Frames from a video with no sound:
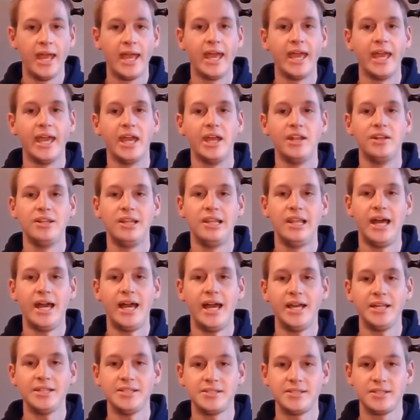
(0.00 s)
and
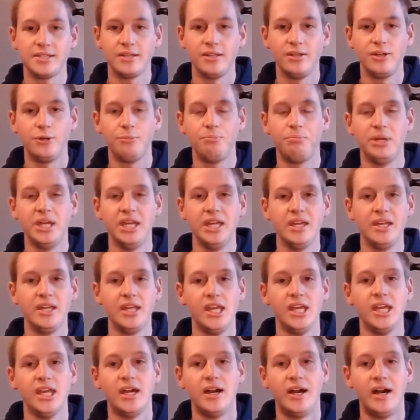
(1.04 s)
last, your
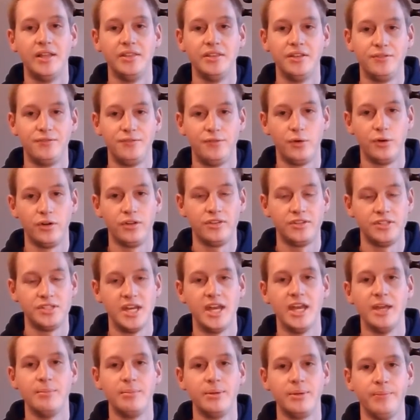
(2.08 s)
pinky on the 4th
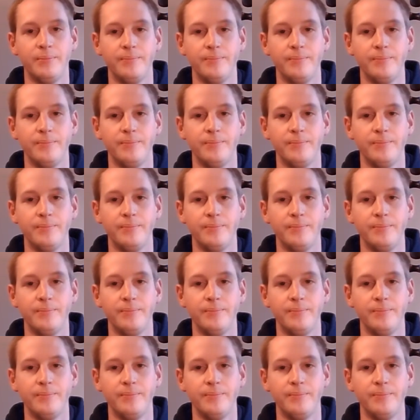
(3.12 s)
tape.